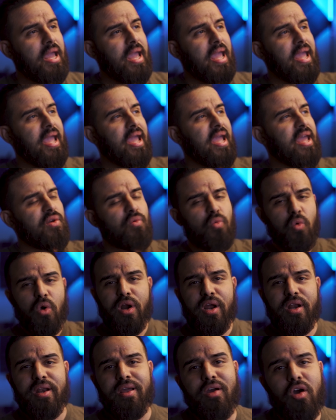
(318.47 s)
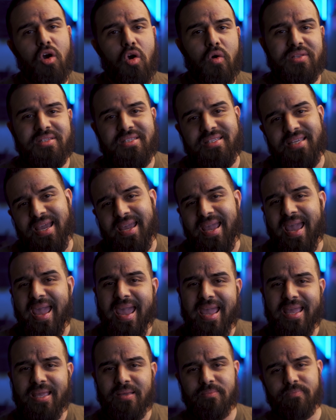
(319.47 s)
and we're gonna go and say,
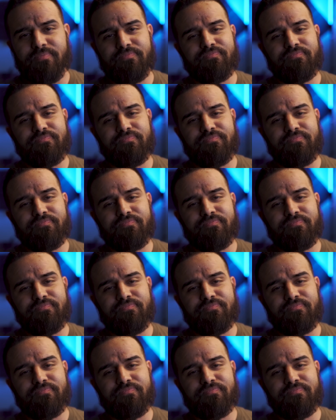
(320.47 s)
hey,